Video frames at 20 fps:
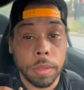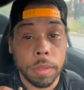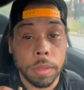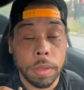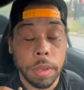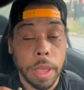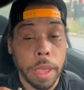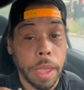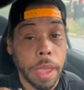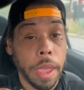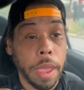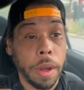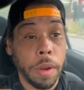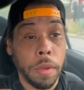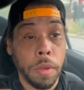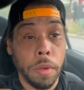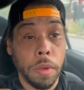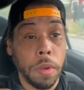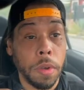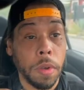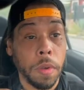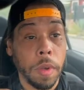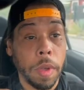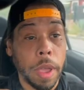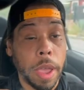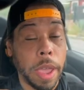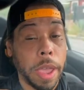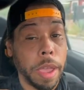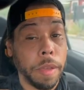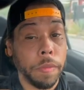like at all.
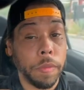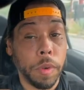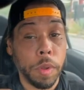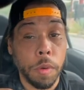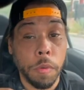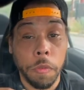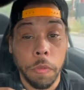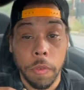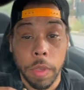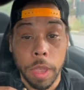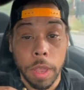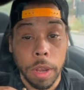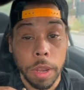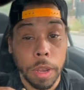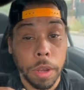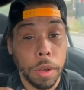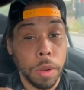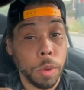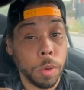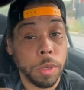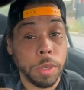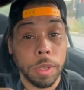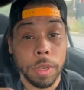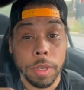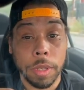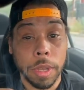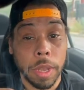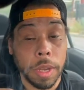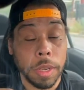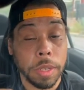I have no feeling, no
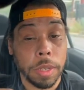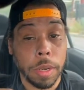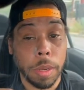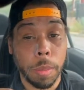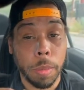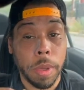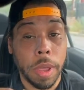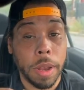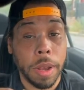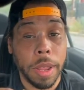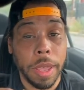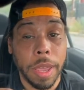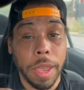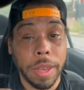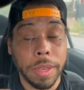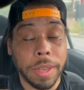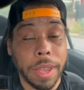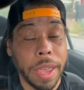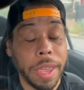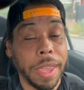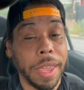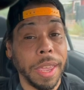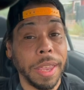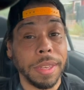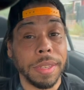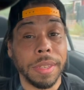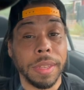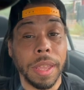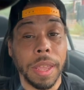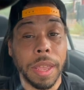sensation in my legs. I can't
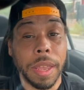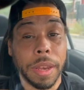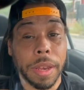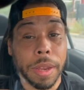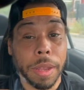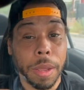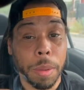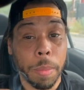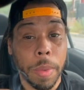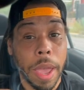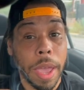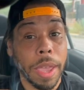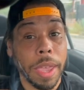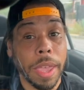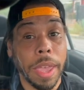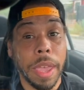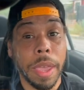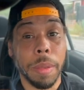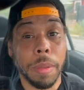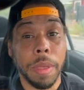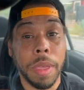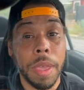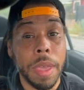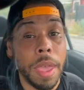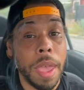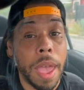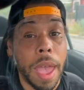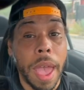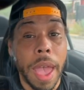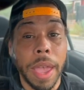stand up, I can't
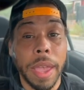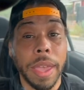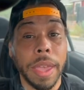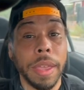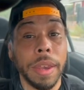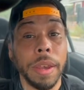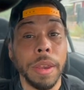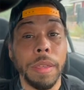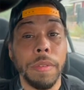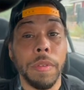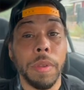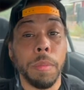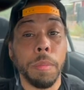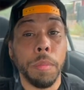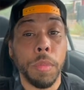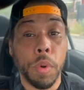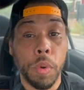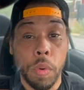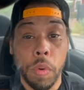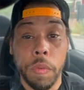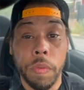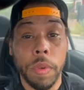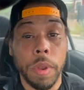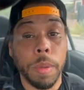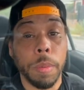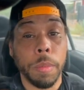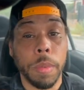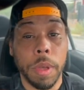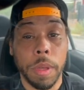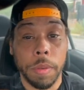even move
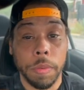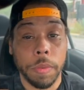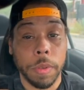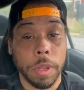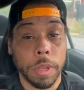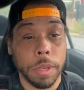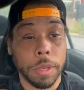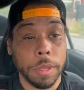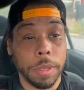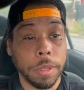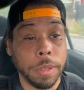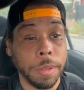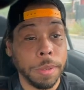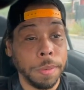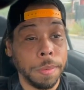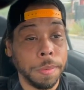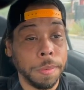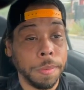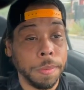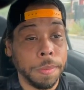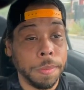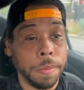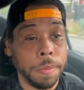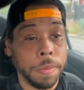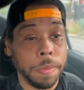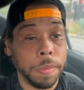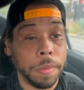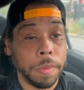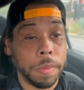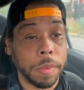them motherfuckers.
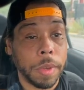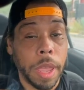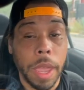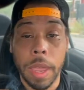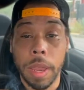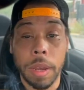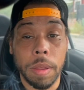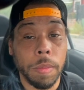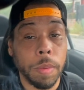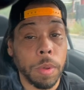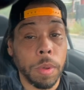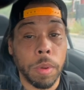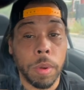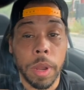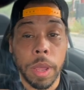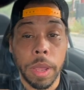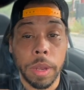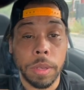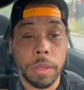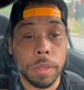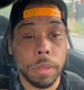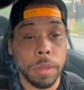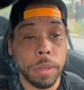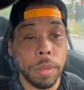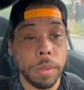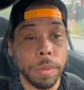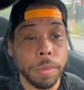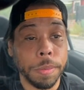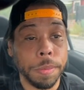I ain't even gonna lie to you.